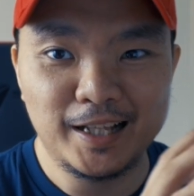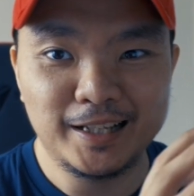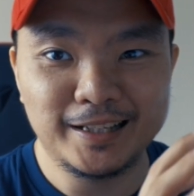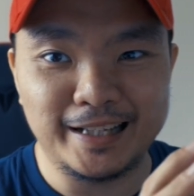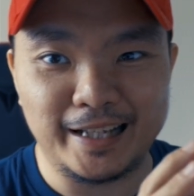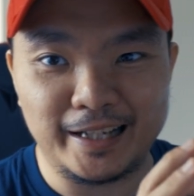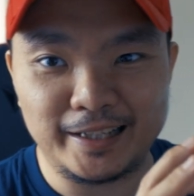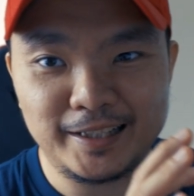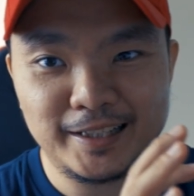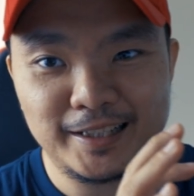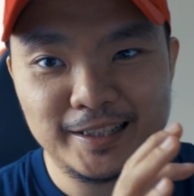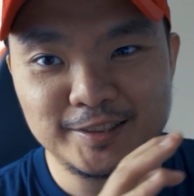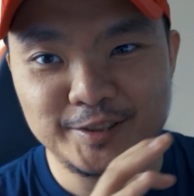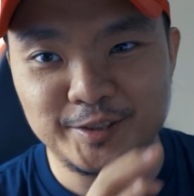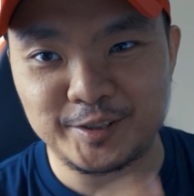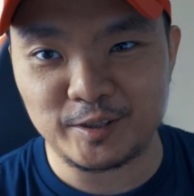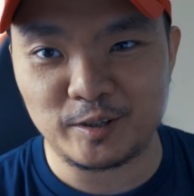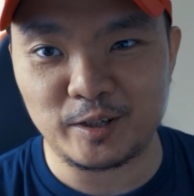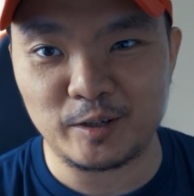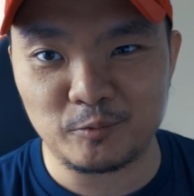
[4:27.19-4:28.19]
like
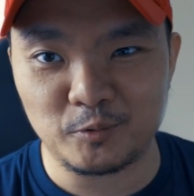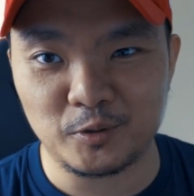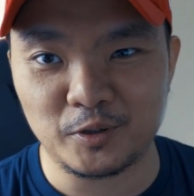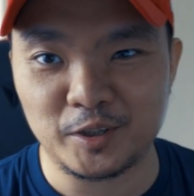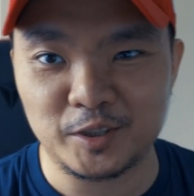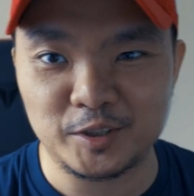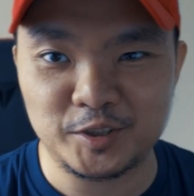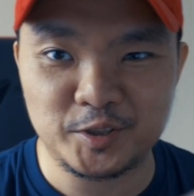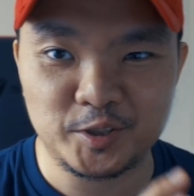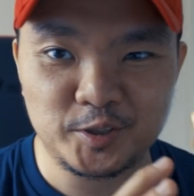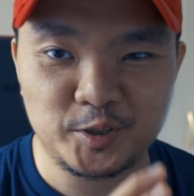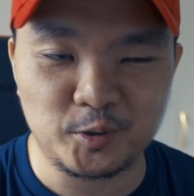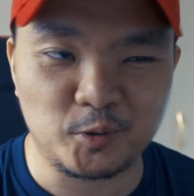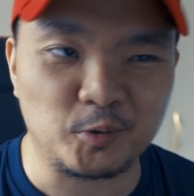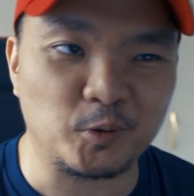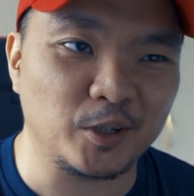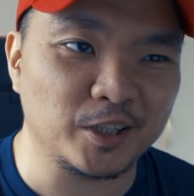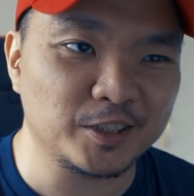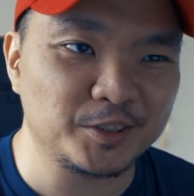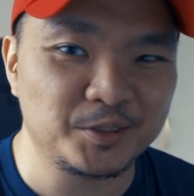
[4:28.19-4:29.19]
Star Wars
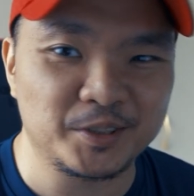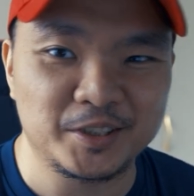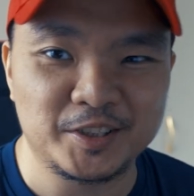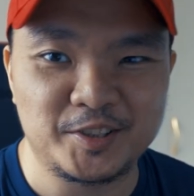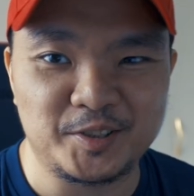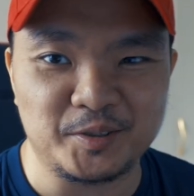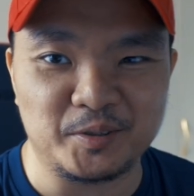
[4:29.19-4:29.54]
Squadrons.